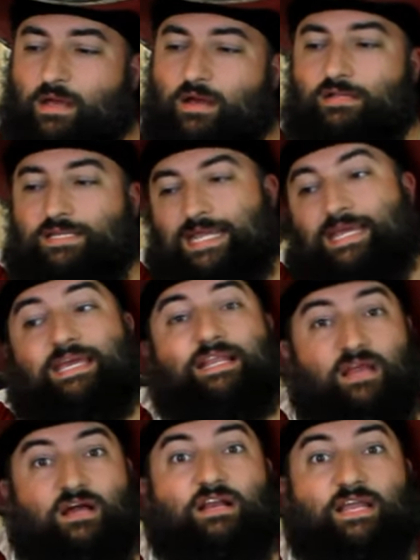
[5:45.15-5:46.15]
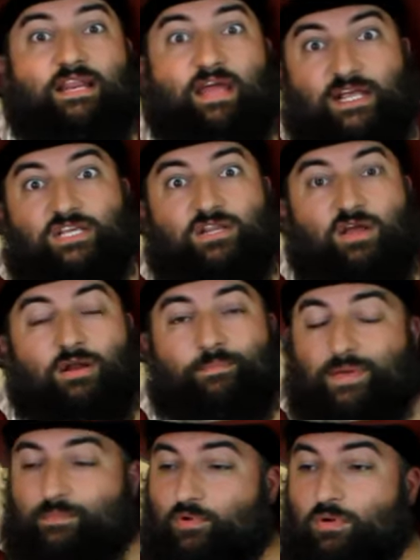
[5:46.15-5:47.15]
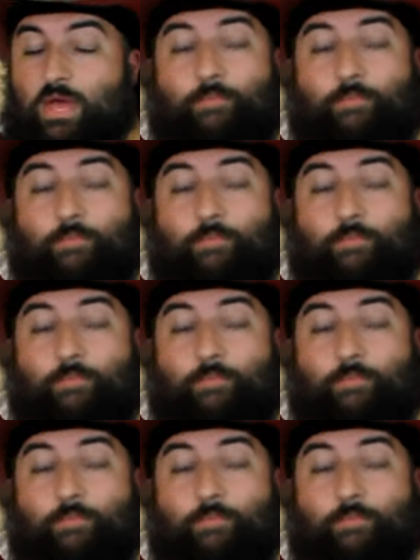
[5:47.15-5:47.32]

Uh, Tiki luckily likes a lot of people.